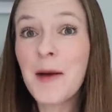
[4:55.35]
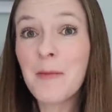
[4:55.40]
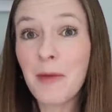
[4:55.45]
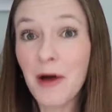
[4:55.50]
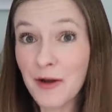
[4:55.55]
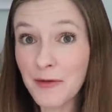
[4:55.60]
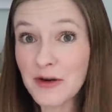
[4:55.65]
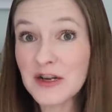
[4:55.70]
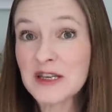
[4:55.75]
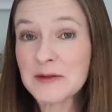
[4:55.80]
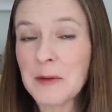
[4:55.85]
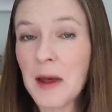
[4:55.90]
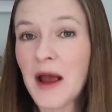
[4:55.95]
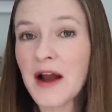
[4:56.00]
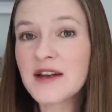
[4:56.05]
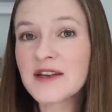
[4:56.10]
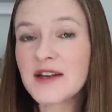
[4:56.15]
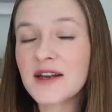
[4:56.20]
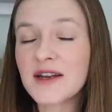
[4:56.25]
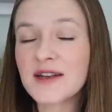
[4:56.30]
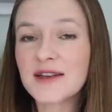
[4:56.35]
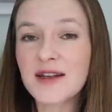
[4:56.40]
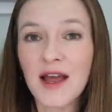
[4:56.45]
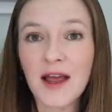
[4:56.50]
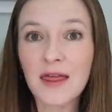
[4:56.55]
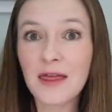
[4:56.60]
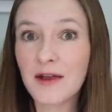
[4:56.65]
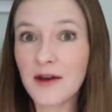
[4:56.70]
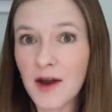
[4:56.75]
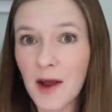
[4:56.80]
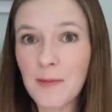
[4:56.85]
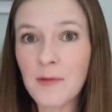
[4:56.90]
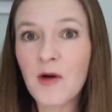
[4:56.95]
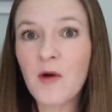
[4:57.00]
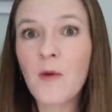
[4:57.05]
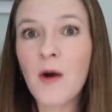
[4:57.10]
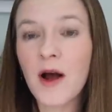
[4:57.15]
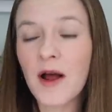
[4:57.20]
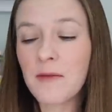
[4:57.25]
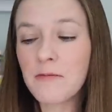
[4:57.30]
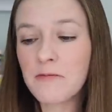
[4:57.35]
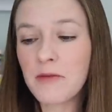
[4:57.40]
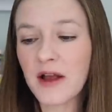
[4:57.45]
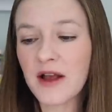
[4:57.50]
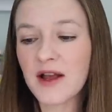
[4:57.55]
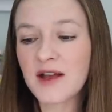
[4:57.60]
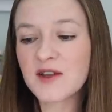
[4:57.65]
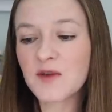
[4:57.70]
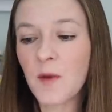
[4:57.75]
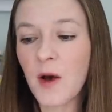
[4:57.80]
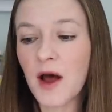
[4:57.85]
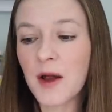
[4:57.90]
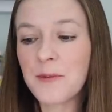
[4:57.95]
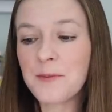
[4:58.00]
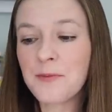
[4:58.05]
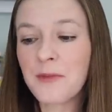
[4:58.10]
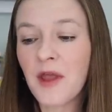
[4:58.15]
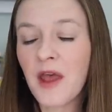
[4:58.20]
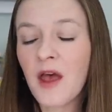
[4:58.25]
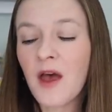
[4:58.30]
But respect is like the number one biggest one,